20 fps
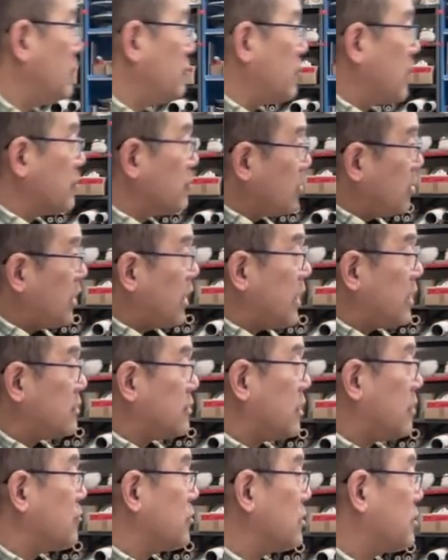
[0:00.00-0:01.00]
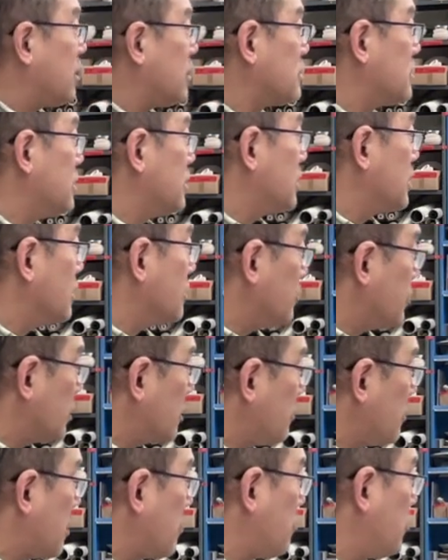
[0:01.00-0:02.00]
remember last time we talked a little bit
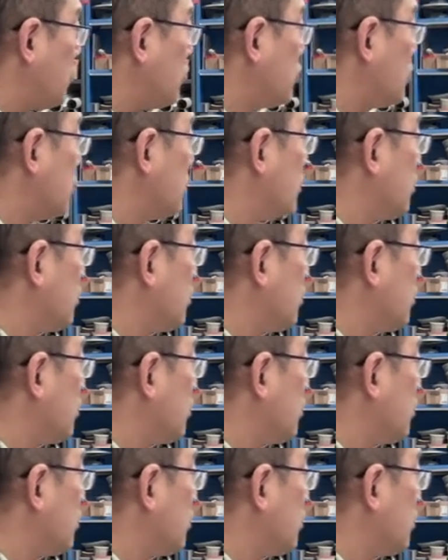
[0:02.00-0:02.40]
about pushing